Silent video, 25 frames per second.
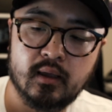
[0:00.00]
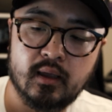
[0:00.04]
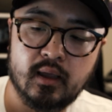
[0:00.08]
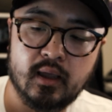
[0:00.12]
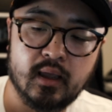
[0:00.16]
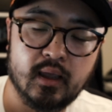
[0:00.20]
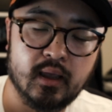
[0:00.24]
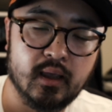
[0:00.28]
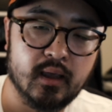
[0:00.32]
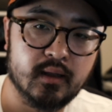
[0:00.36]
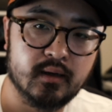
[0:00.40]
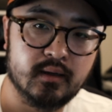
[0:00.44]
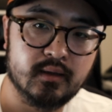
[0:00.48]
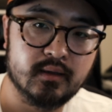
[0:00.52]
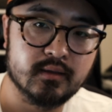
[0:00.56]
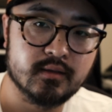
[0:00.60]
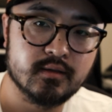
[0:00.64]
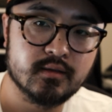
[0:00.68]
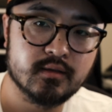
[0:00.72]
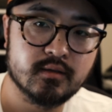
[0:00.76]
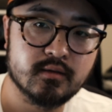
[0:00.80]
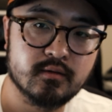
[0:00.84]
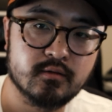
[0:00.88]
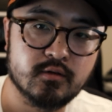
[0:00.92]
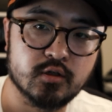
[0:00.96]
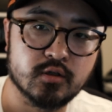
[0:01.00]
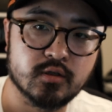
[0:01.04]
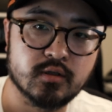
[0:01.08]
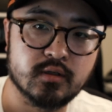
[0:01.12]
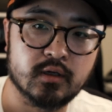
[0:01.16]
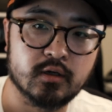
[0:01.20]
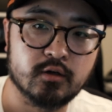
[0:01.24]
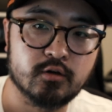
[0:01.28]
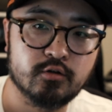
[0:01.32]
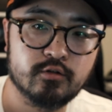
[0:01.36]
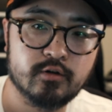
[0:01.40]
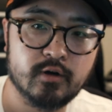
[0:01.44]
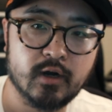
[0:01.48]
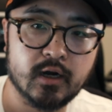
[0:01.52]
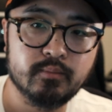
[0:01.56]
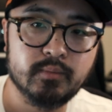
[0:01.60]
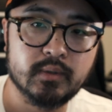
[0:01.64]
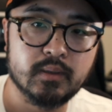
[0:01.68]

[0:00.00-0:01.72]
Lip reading: and it's just incredibly